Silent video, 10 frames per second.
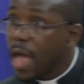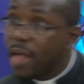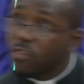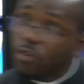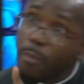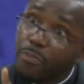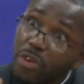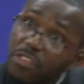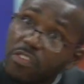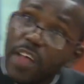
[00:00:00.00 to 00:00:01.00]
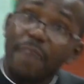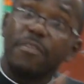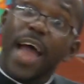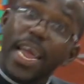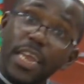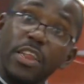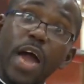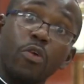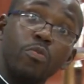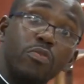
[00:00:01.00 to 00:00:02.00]
And some priests have died in
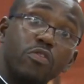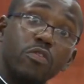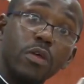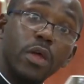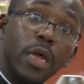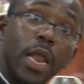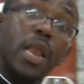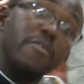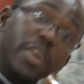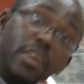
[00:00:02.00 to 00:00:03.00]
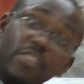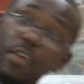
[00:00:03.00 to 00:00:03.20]
their rooms, living in the